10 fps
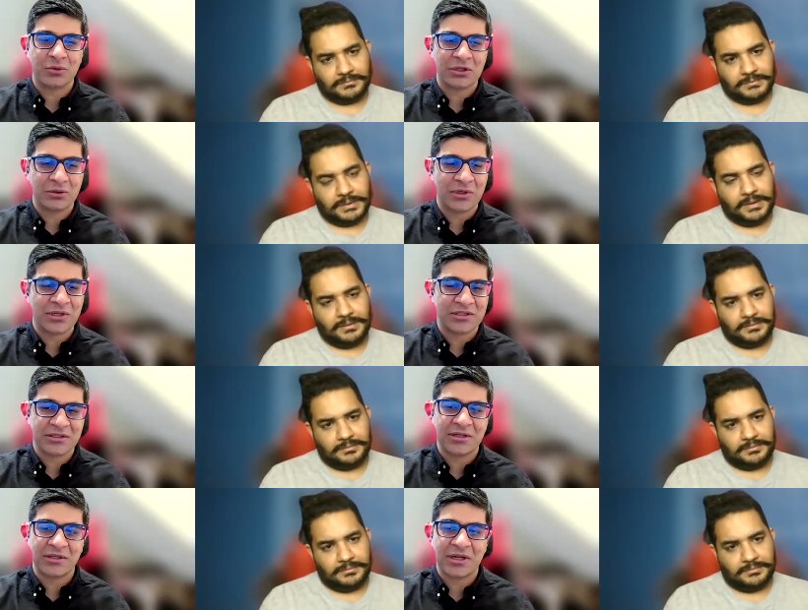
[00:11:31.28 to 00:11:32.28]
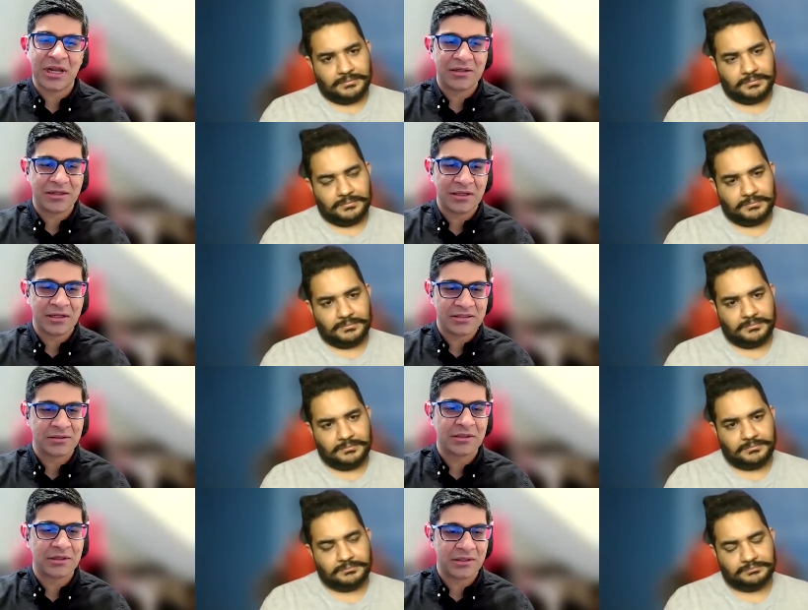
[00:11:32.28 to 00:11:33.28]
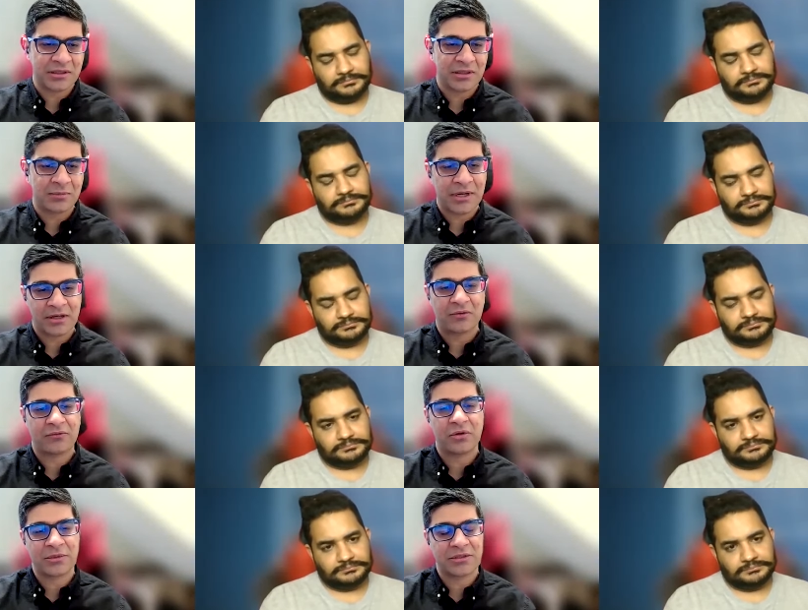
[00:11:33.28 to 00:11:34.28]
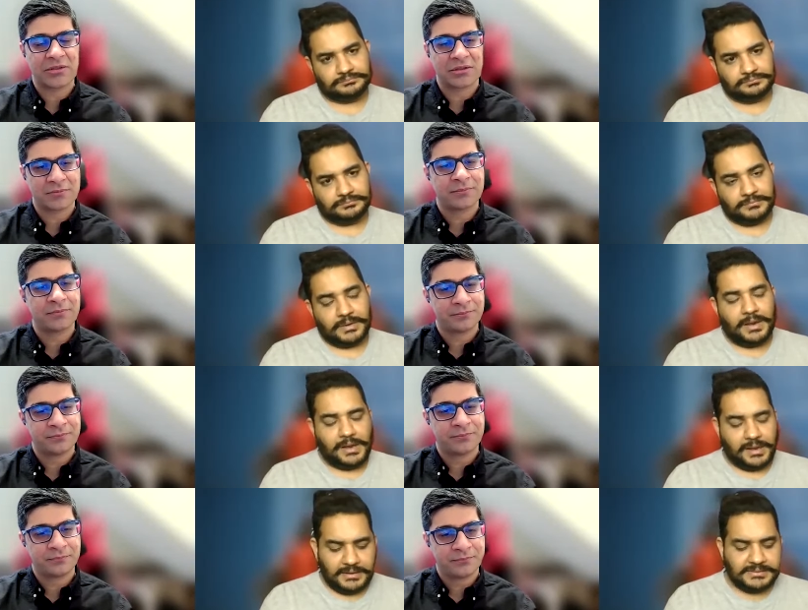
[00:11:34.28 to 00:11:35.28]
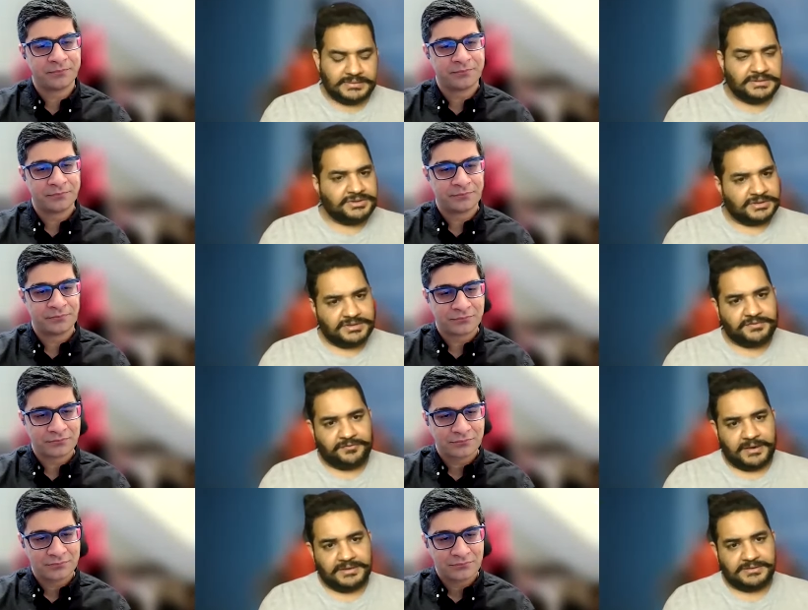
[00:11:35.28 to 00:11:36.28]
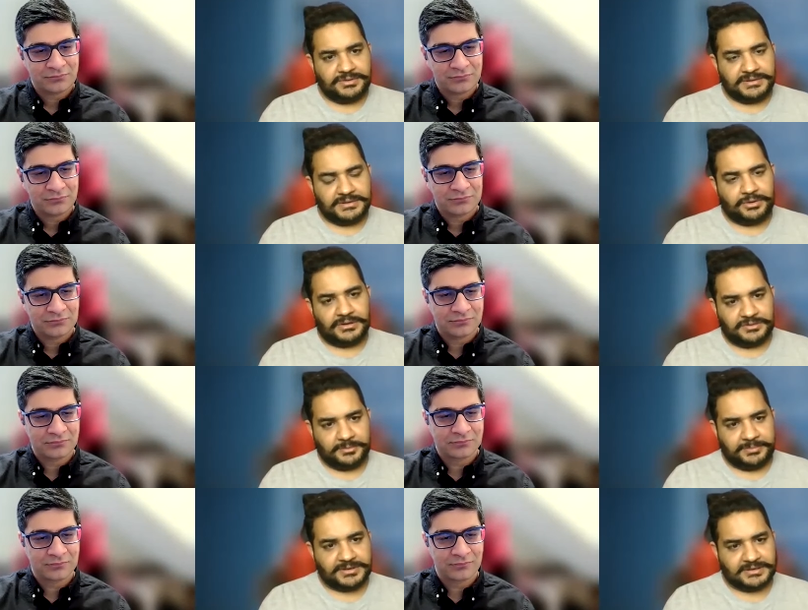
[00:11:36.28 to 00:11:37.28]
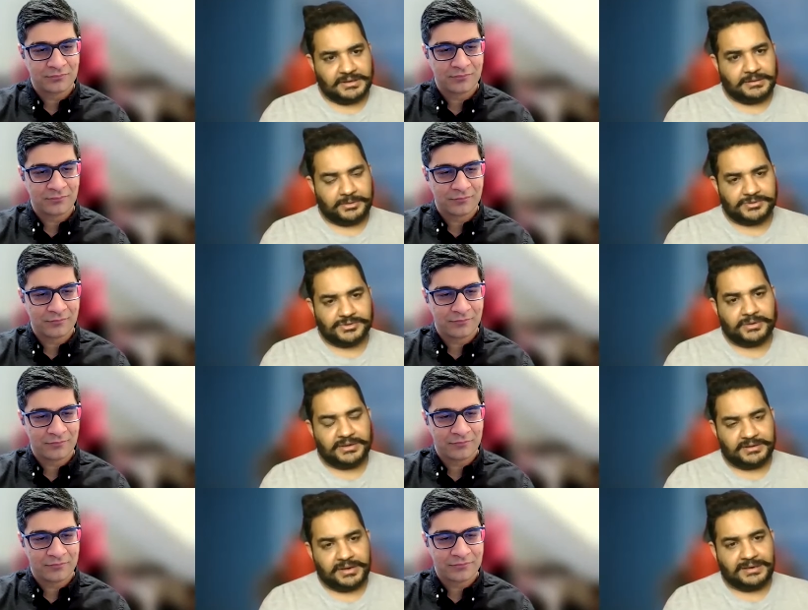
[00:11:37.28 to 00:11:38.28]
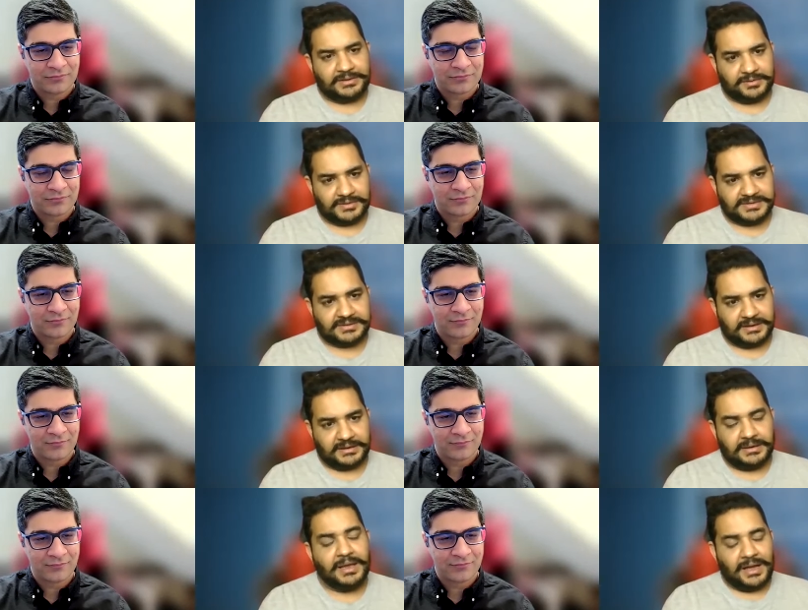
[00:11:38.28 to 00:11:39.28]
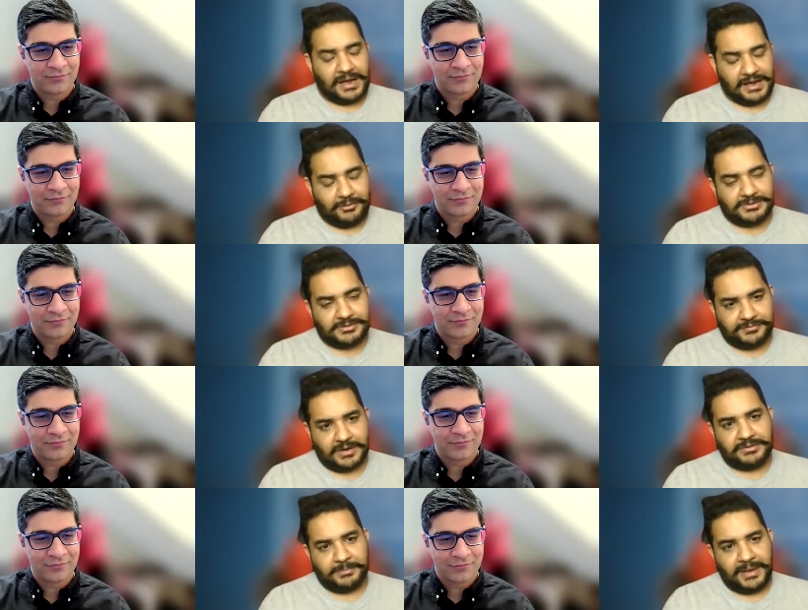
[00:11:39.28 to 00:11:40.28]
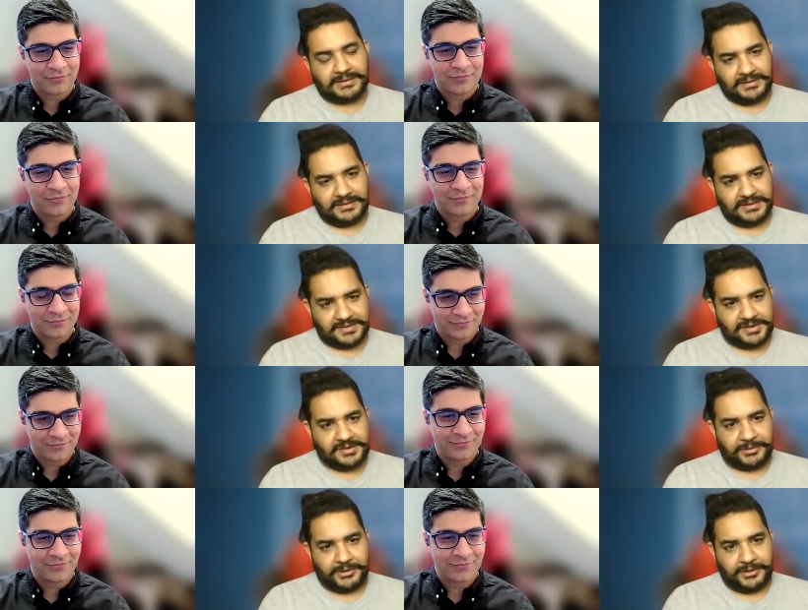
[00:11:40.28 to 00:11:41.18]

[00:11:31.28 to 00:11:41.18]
Speaker 1: You need to understand that IT is a critical part of your business
Speaker 2: is it just funds or is it also personal because you hinted at risk taking i've also found the banking industry in